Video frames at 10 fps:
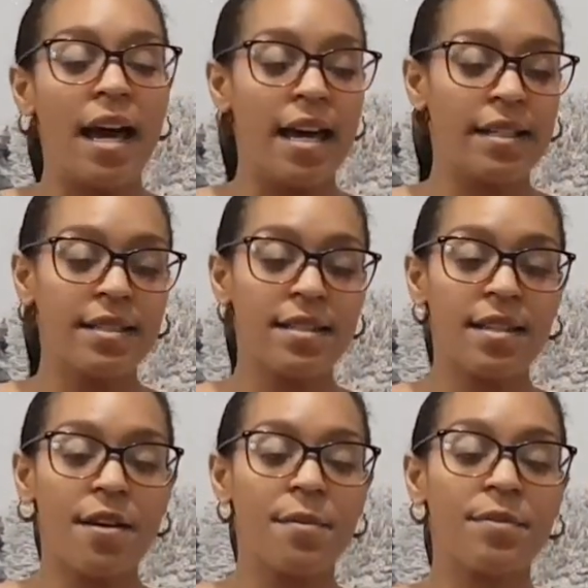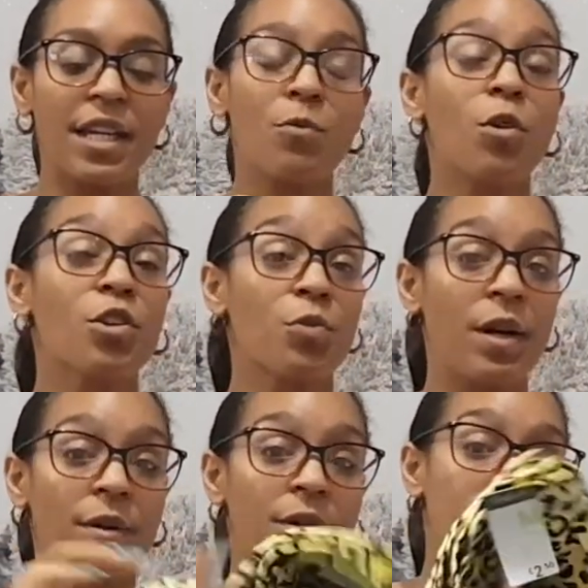and um, they wash
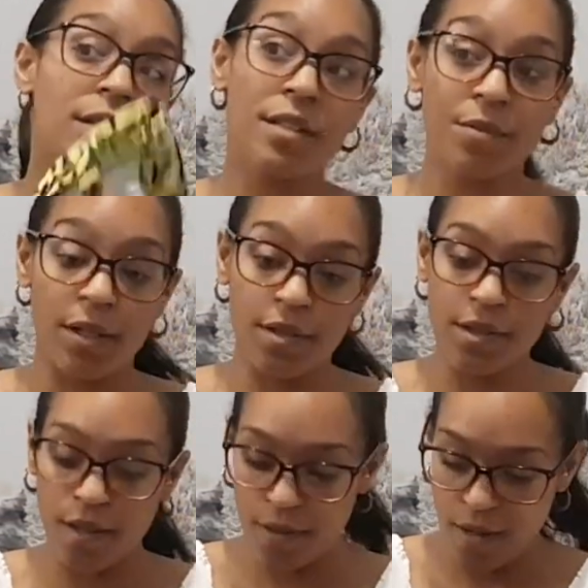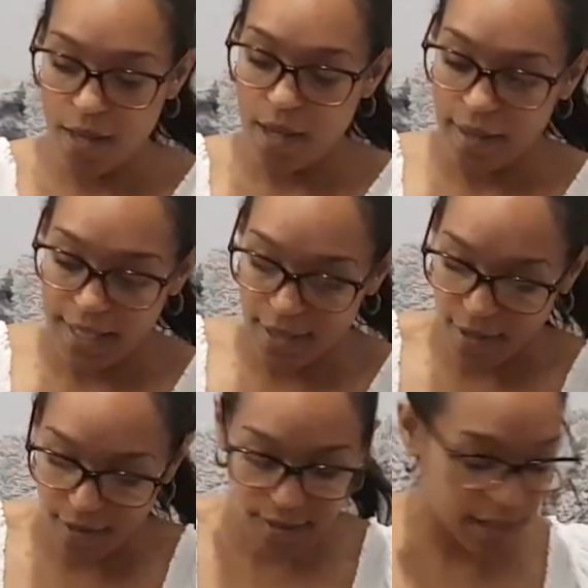well as well. So that's a
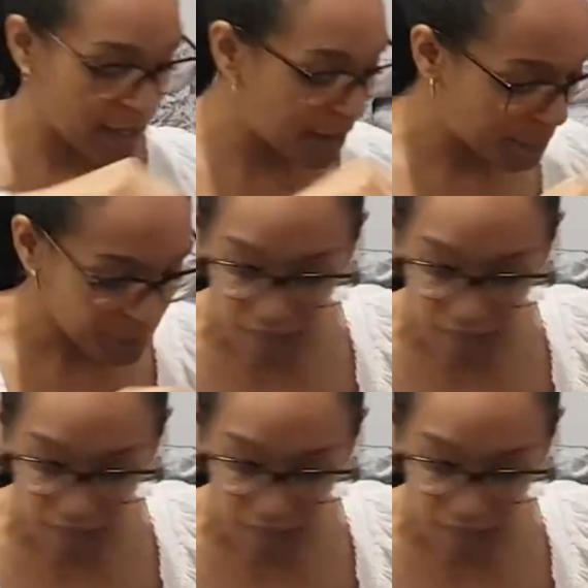good thing.